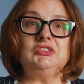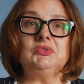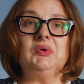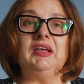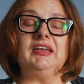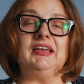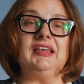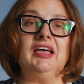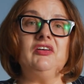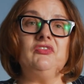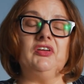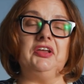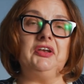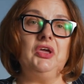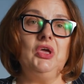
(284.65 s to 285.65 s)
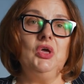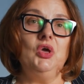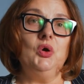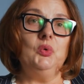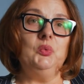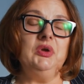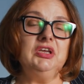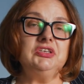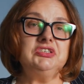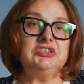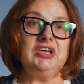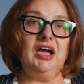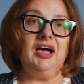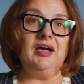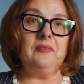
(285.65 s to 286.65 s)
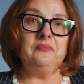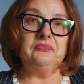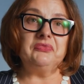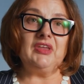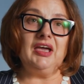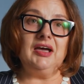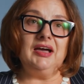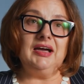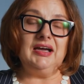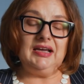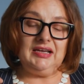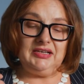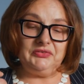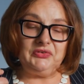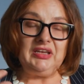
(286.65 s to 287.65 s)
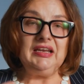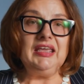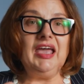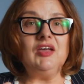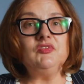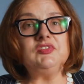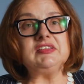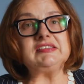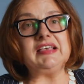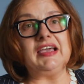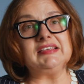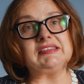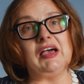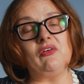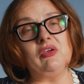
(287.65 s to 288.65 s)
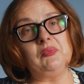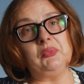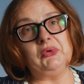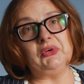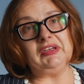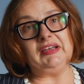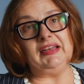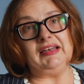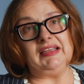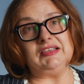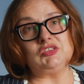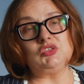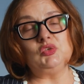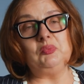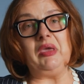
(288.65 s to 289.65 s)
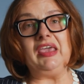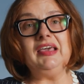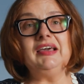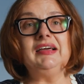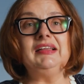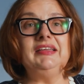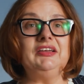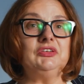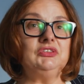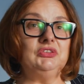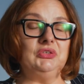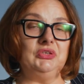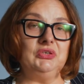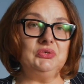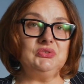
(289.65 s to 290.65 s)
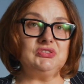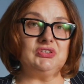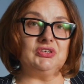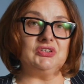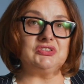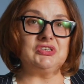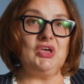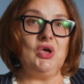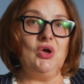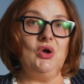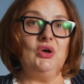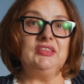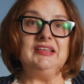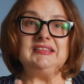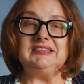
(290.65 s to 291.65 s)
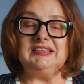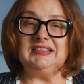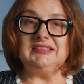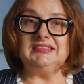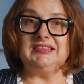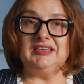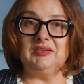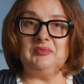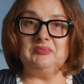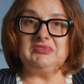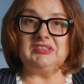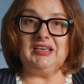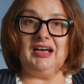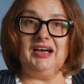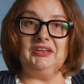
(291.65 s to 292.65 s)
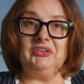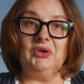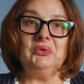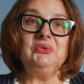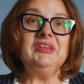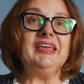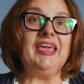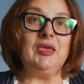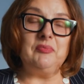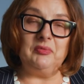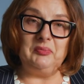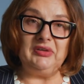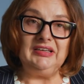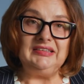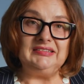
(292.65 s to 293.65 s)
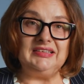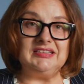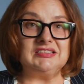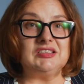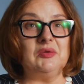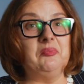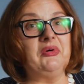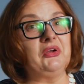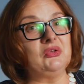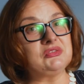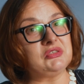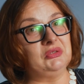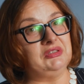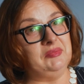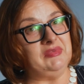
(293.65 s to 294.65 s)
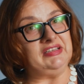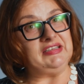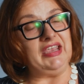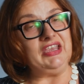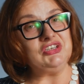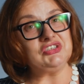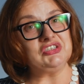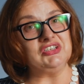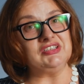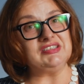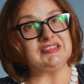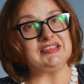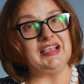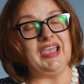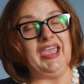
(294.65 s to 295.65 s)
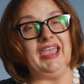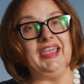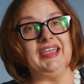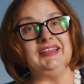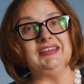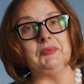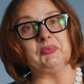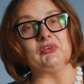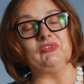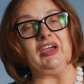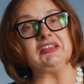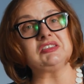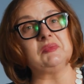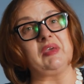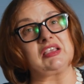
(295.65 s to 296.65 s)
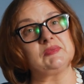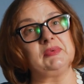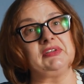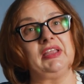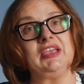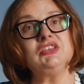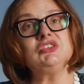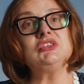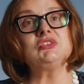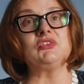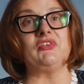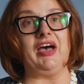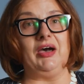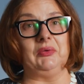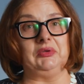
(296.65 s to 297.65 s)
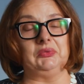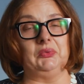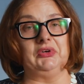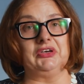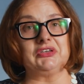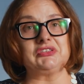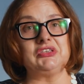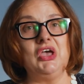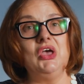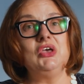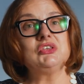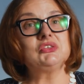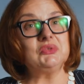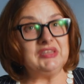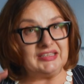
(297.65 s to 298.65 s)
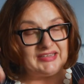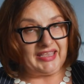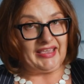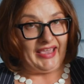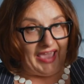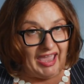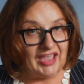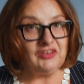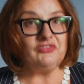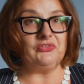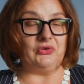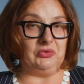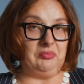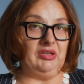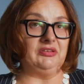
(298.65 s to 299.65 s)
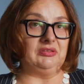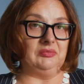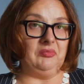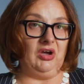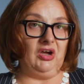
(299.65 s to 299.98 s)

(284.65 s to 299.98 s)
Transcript: 2, and 11, which um, really emphasize how important it is to make clear to users the system's uh, not only capabilities, but also limitations, and provide some explanations of how it works so that they can form mental